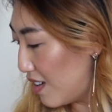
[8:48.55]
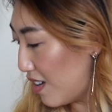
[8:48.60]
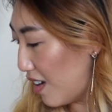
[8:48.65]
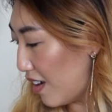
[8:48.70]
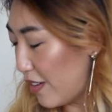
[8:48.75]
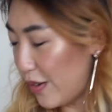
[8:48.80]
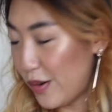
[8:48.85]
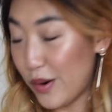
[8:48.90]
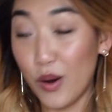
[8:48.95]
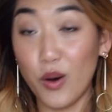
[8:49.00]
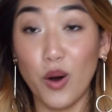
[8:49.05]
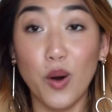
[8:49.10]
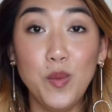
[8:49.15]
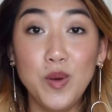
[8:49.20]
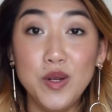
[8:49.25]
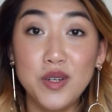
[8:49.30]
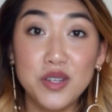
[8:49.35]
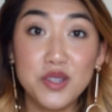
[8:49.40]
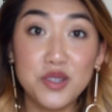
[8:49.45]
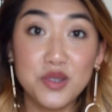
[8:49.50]
I don't know,
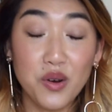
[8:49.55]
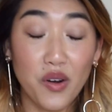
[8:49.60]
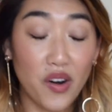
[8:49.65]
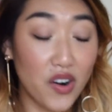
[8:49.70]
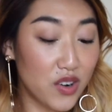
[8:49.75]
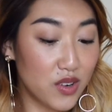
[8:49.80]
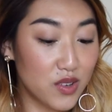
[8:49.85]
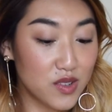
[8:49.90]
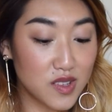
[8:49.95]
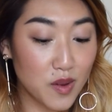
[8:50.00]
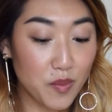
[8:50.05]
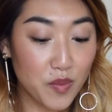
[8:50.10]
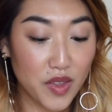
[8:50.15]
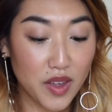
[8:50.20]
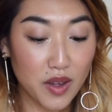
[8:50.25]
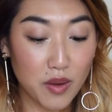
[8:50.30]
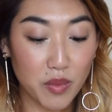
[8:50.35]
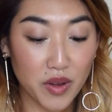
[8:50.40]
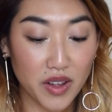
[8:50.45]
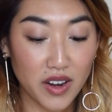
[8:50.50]
opened it too hard or
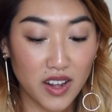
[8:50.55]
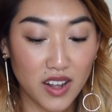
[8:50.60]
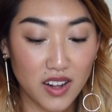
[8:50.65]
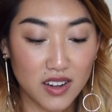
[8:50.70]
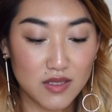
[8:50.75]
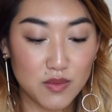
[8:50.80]
something, but